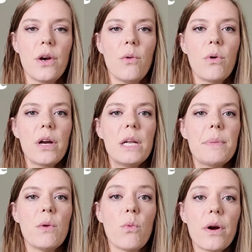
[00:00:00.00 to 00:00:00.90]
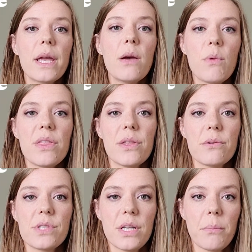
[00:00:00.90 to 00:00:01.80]
We're going to be working with
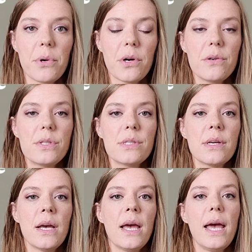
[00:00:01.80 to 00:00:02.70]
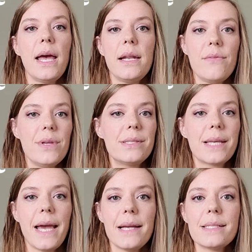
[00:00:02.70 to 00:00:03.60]
those numbers and in this
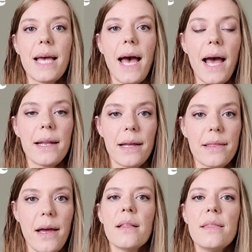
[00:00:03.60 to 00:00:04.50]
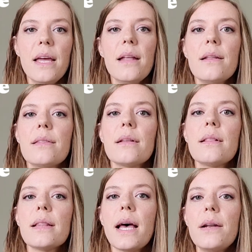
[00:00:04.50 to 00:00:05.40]
case adding them. Then the
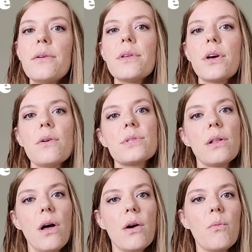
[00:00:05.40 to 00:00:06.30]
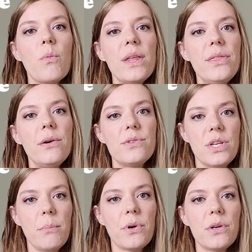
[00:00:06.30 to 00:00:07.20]
letter that goes along with those
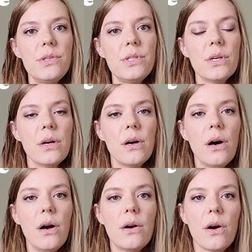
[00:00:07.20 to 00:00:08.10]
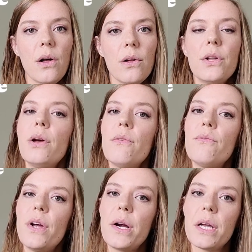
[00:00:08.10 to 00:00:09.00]
numbers are called
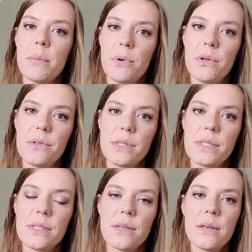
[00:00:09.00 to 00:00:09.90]
variables.